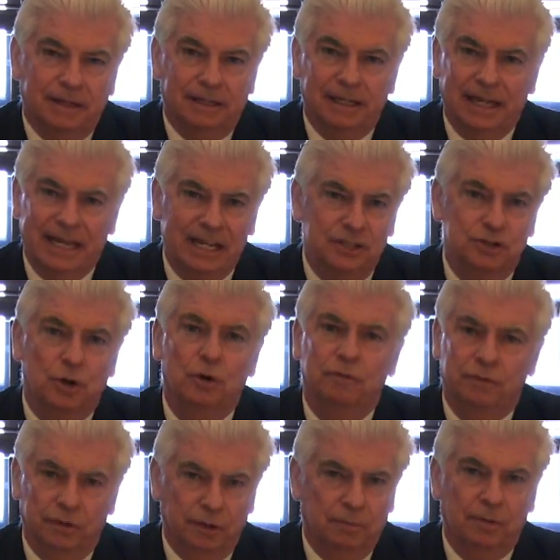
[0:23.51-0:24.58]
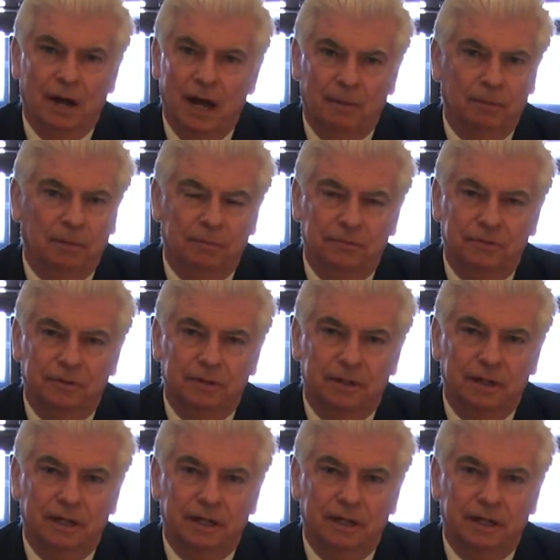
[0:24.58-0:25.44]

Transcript: glaze over the problems.